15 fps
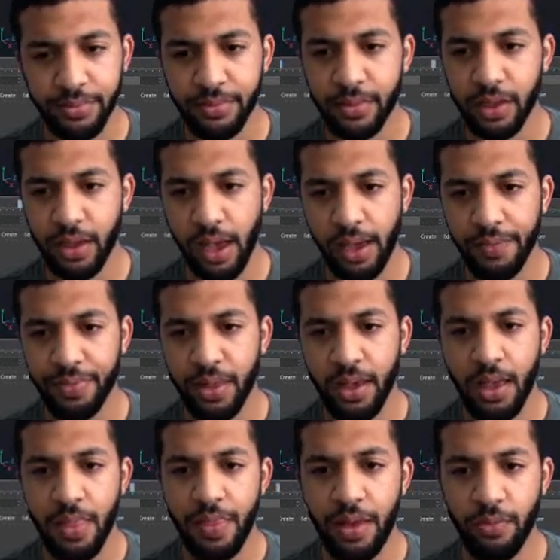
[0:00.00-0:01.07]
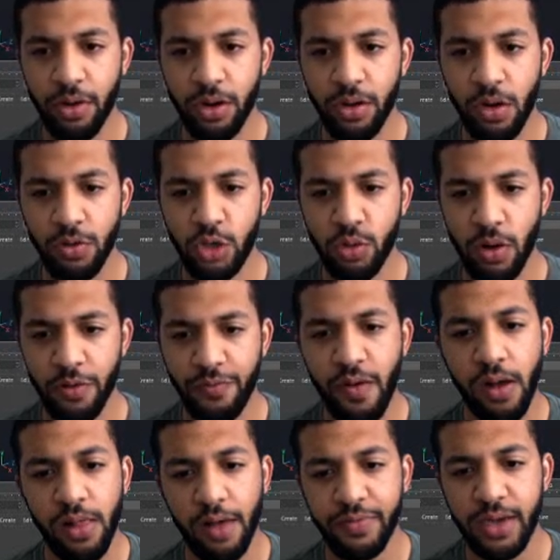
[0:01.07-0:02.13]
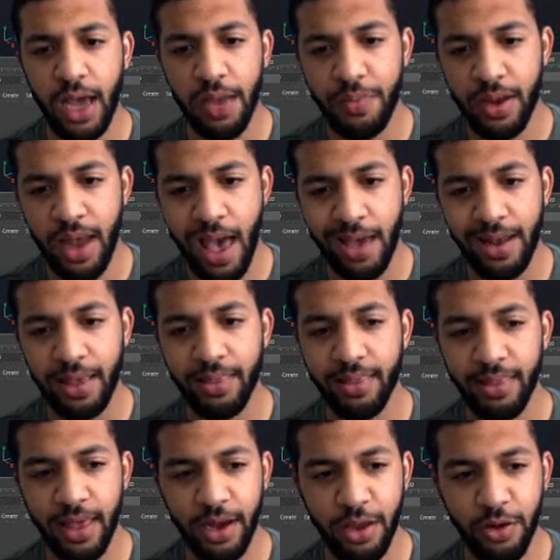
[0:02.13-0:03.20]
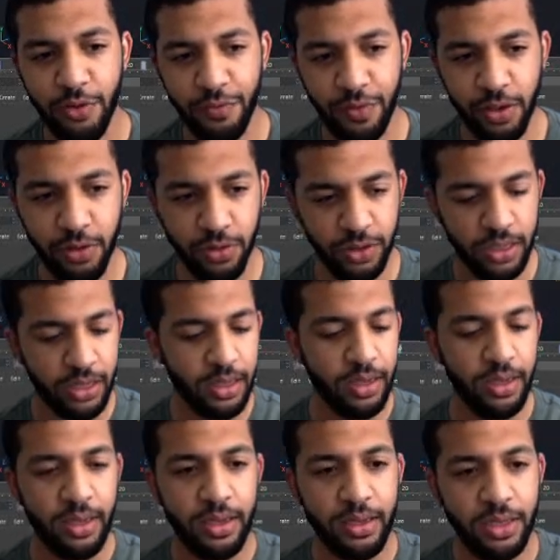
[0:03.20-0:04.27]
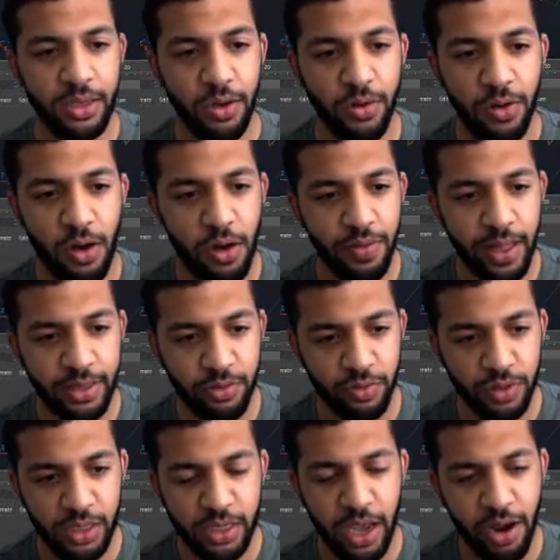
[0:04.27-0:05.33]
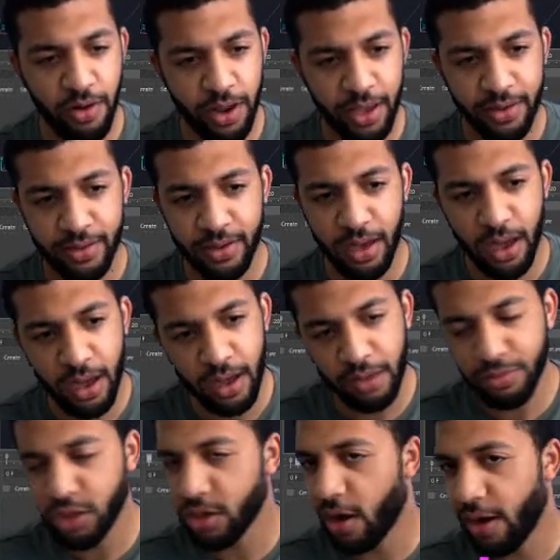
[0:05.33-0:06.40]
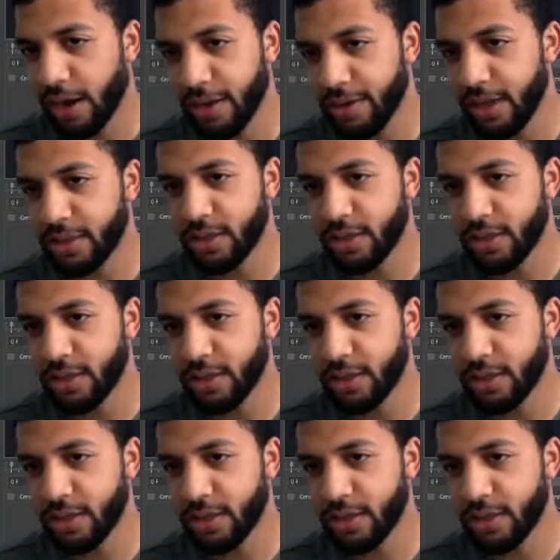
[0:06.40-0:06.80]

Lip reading: Okay. Then we're going to go to our fall off type and add a linear field. So all that's really scary. I'm sorry, it's